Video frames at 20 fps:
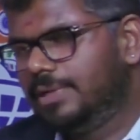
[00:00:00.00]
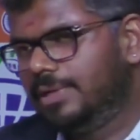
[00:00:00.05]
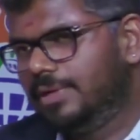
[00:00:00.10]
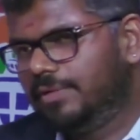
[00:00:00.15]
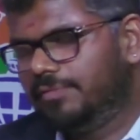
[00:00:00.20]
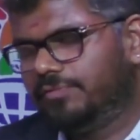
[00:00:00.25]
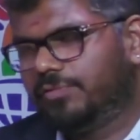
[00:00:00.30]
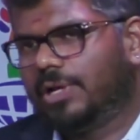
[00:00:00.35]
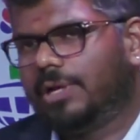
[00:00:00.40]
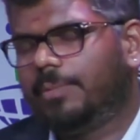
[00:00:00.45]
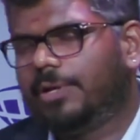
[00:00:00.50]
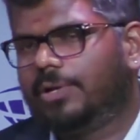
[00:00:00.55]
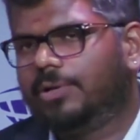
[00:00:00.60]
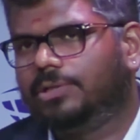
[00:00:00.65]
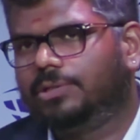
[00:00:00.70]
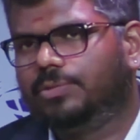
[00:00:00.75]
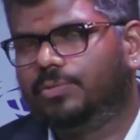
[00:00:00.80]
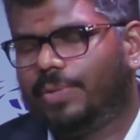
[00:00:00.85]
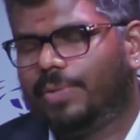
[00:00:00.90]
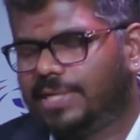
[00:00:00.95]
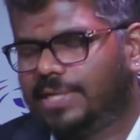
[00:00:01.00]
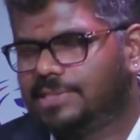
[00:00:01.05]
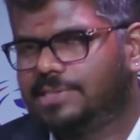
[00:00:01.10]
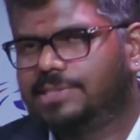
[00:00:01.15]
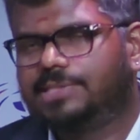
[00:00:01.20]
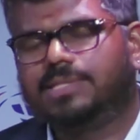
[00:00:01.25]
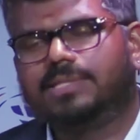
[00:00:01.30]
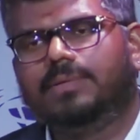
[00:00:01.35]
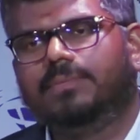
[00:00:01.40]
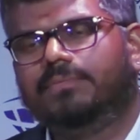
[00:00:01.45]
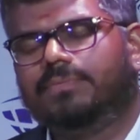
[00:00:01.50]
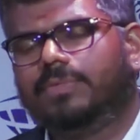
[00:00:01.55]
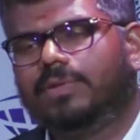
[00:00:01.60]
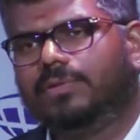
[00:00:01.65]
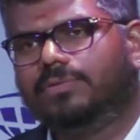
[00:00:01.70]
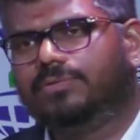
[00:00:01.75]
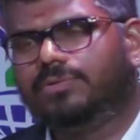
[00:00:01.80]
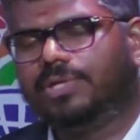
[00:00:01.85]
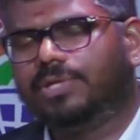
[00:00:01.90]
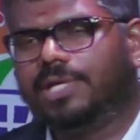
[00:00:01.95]
fall back on the West.
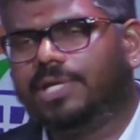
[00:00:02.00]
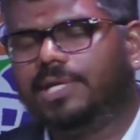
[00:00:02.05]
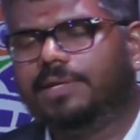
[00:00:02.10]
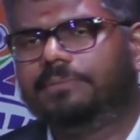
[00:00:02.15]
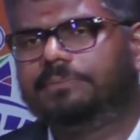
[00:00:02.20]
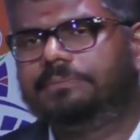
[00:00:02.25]
Three,